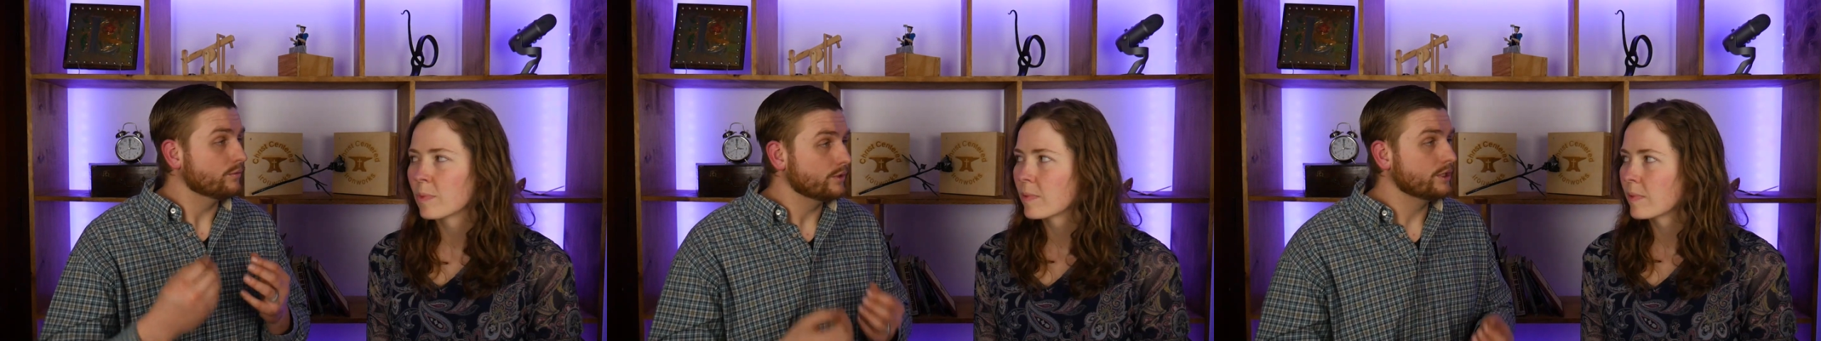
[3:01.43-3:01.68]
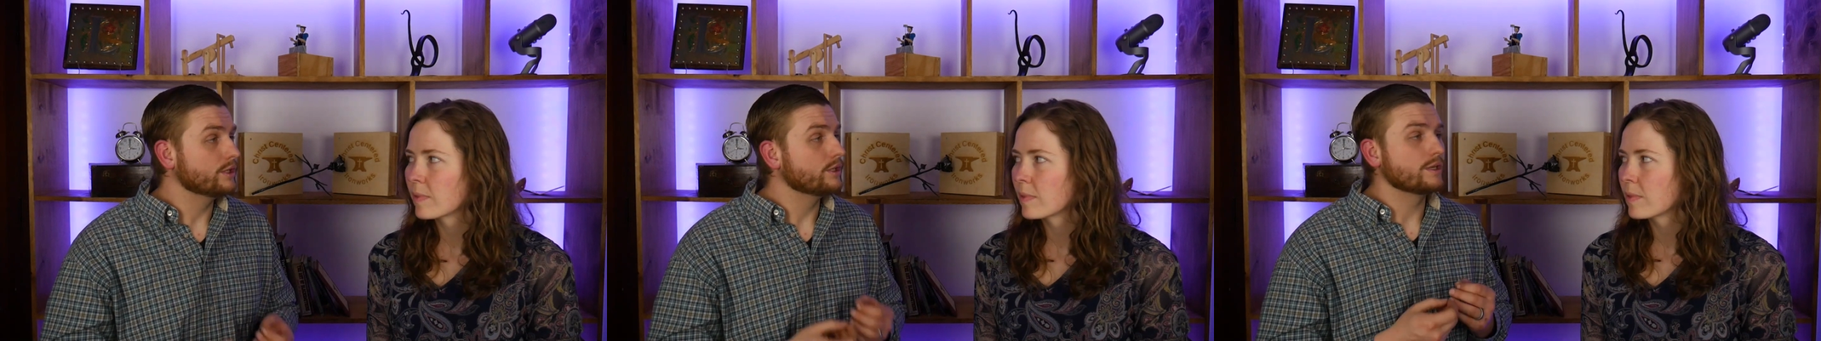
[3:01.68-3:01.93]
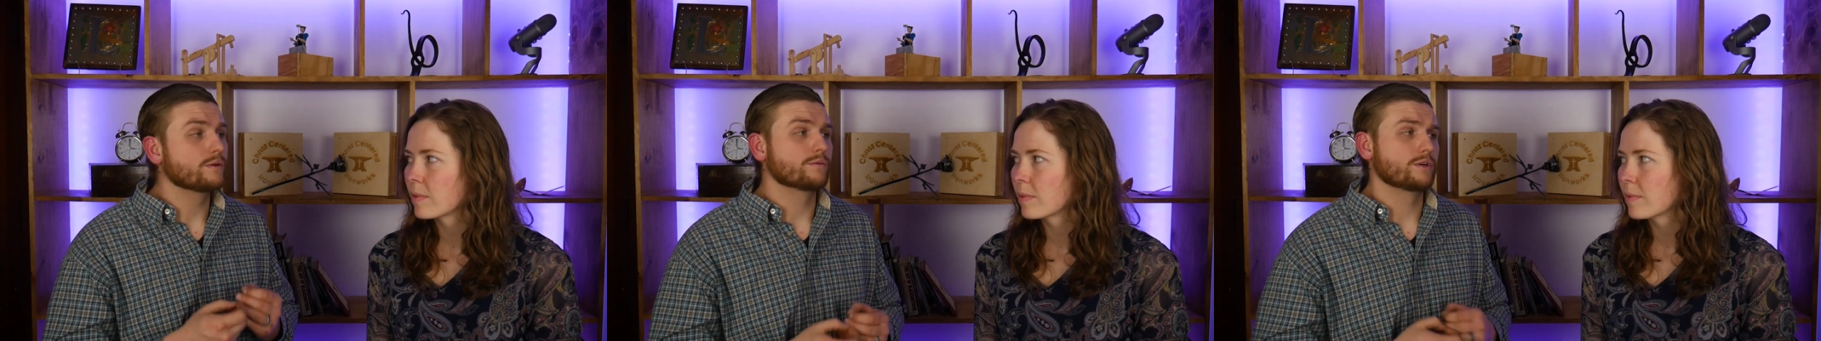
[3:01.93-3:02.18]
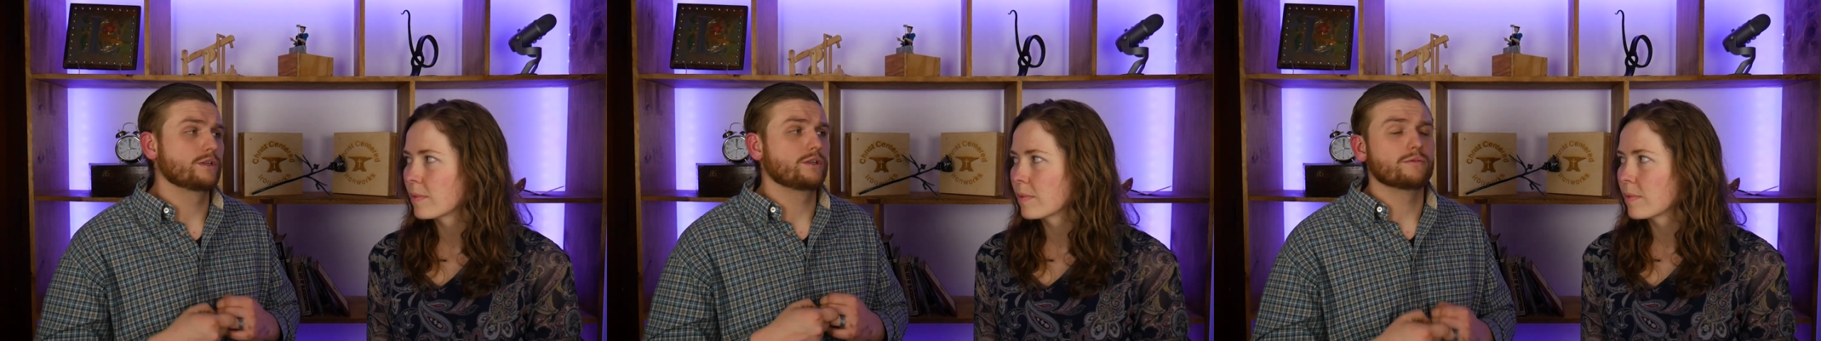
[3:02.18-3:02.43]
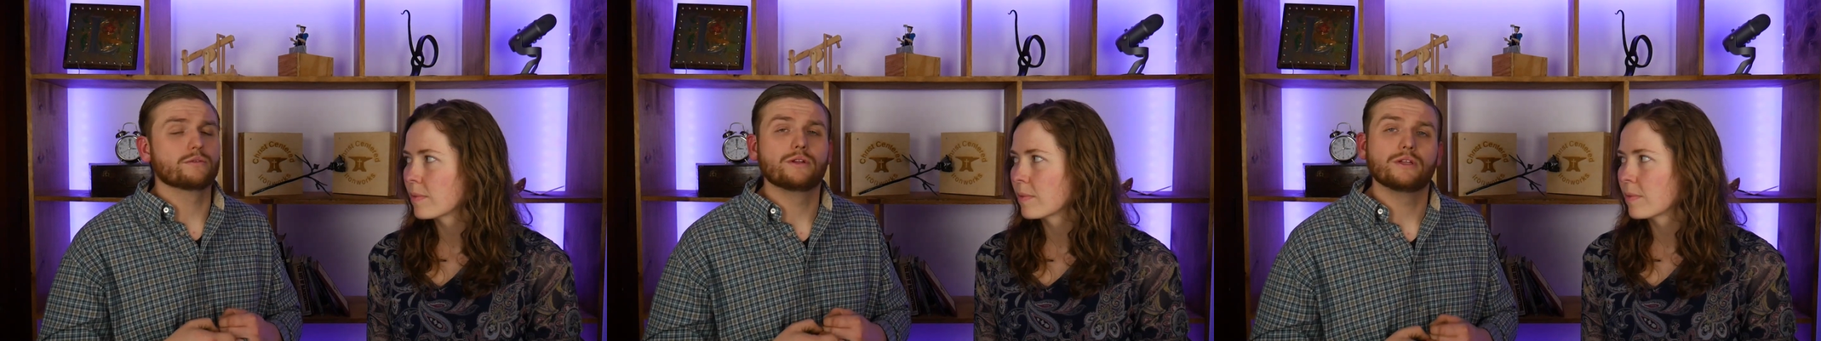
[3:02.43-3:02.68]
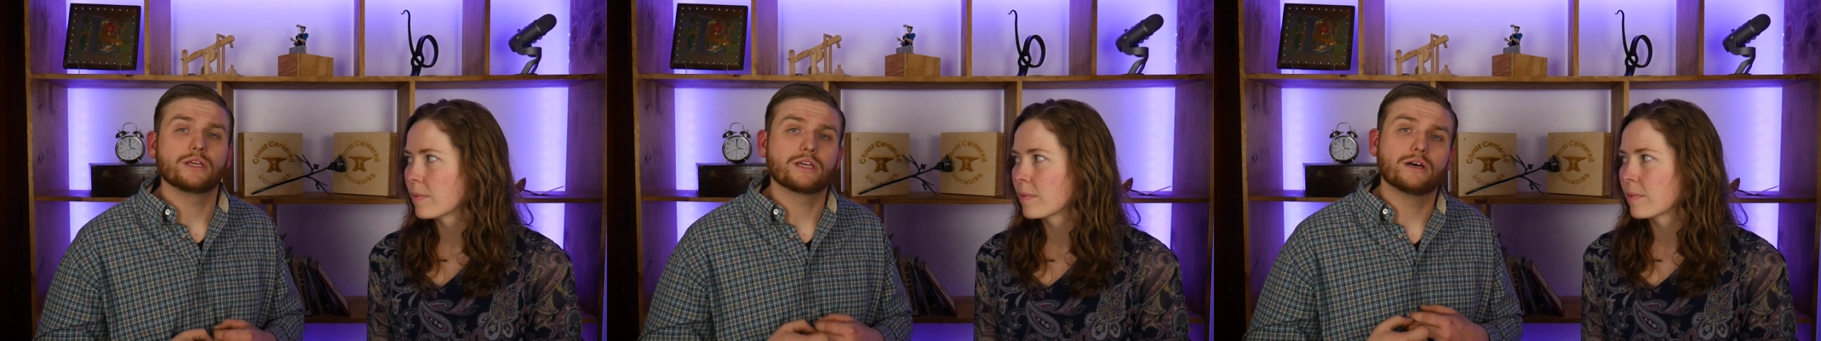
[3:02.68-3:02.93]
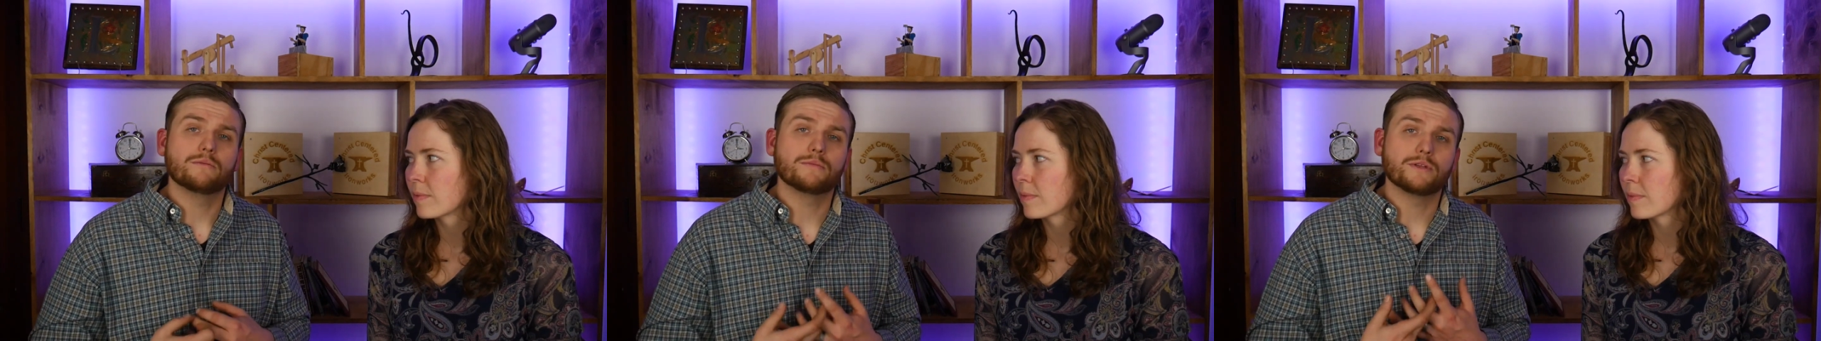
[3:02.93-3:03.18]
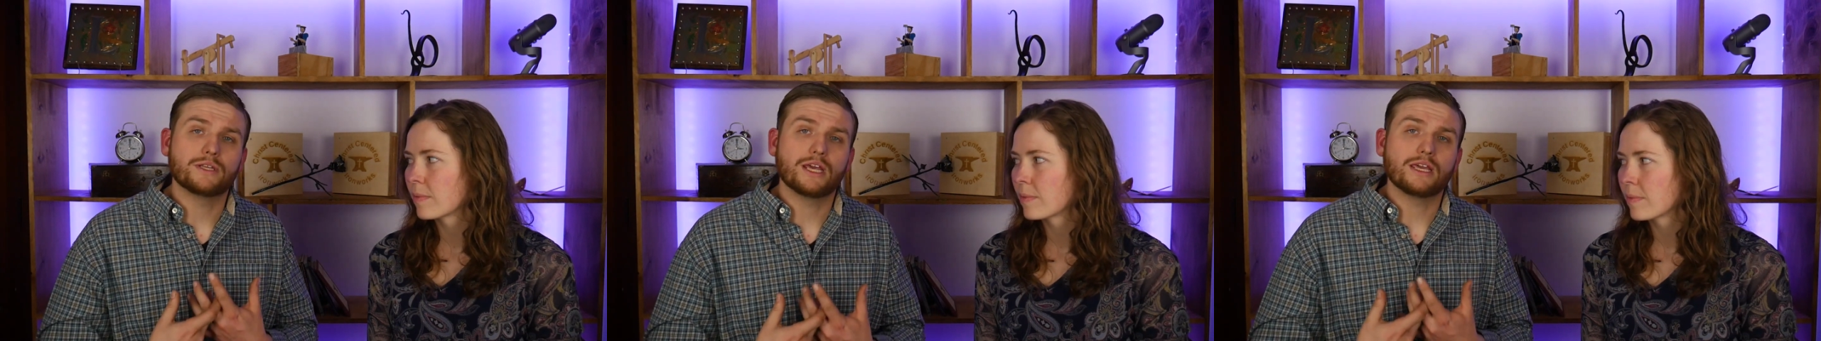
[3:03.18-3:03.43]
Speaker 1: really, really, really come
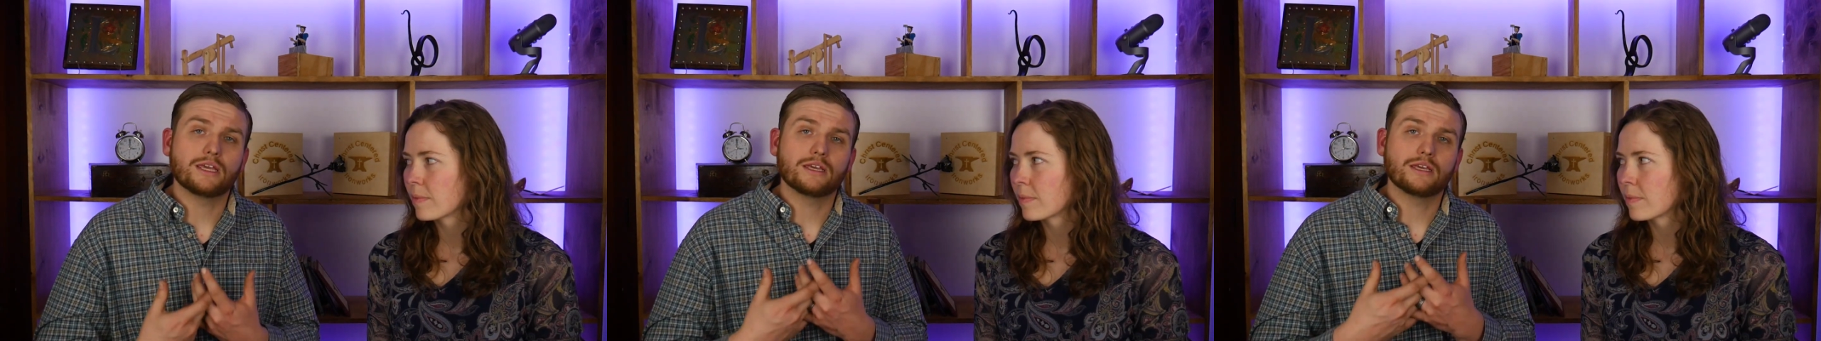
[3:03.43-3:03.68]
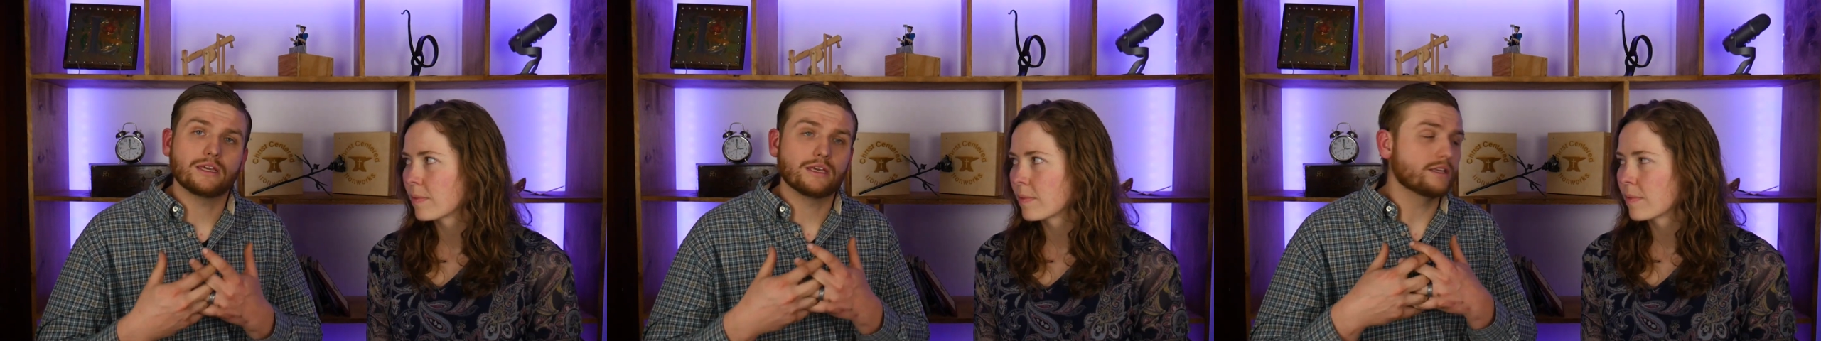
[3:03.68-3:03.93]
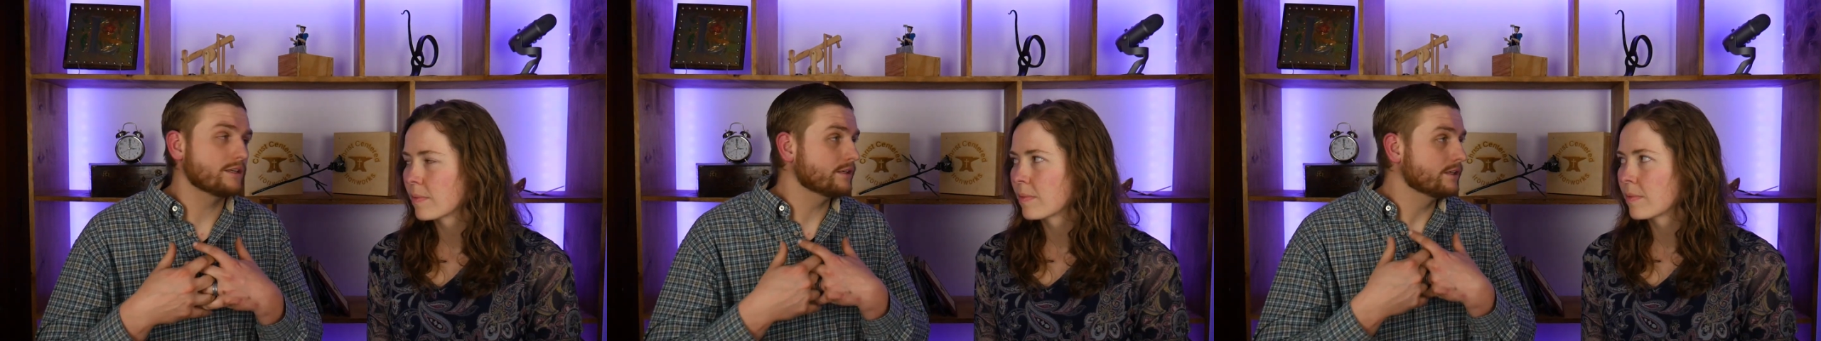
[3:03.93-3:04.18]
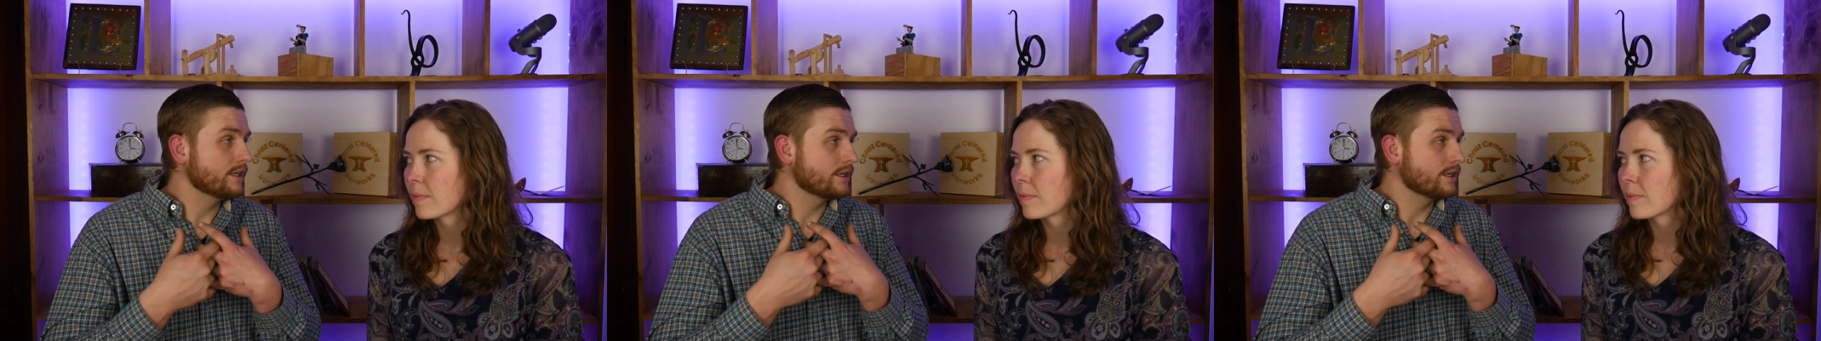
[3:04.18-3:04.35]
to take and